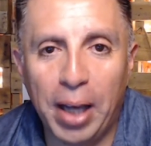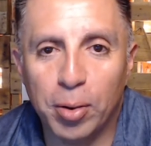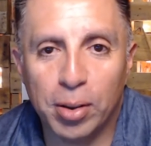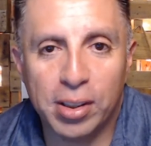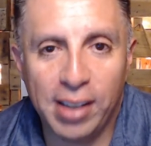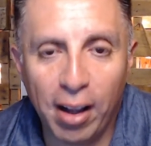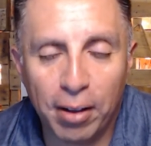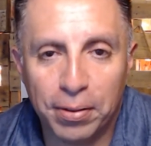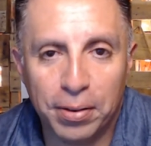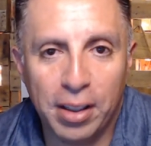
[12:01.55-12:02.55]

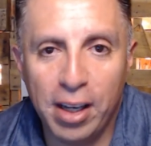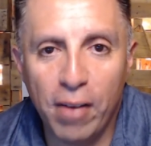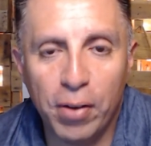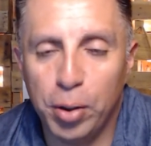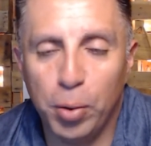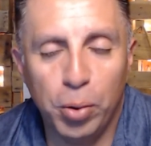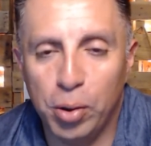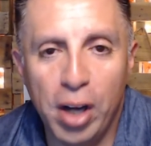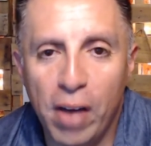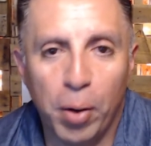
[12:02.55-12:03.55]
yourself. Never, you
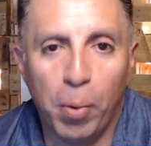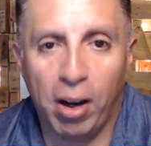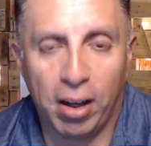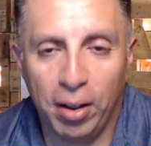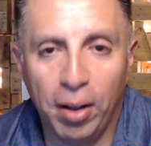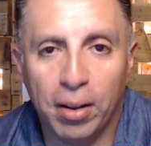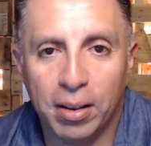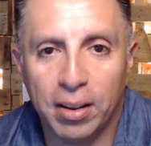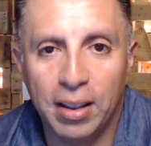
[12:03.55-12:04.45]
never walk alone.